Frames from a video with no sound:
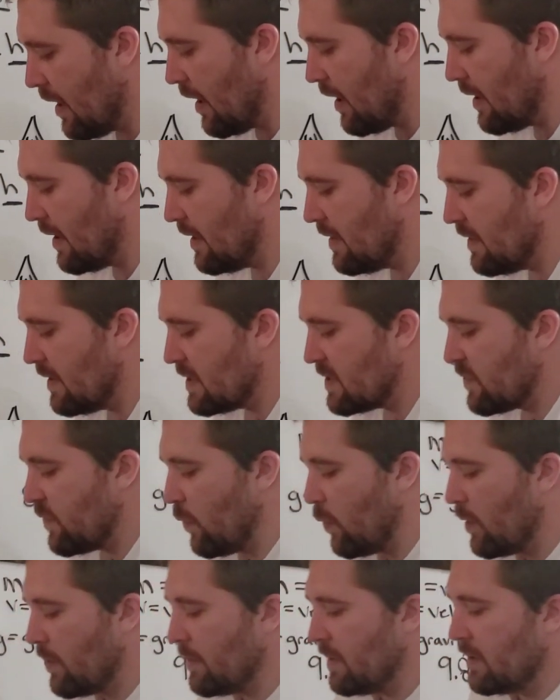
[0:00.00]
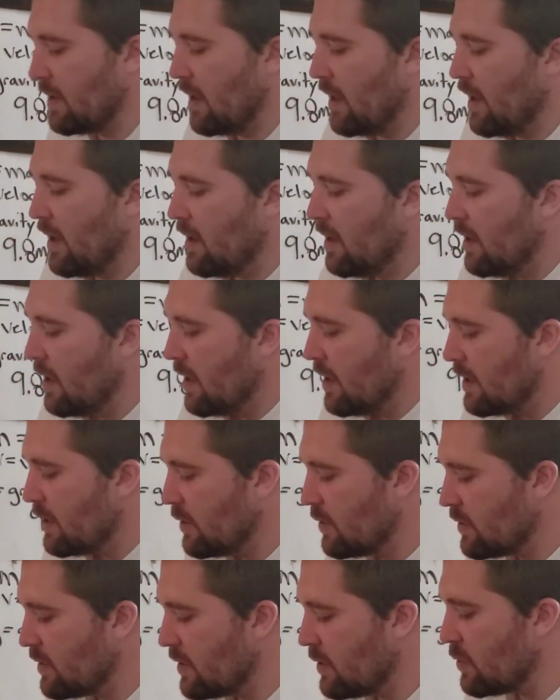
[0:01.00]
in this formula,
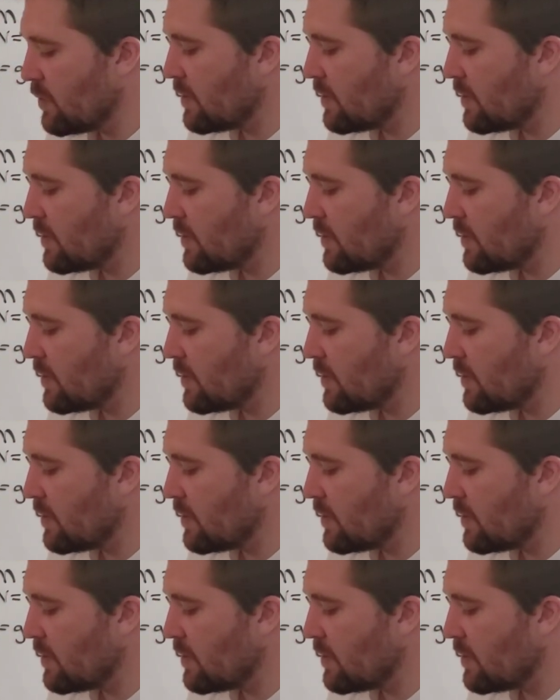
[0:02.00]
you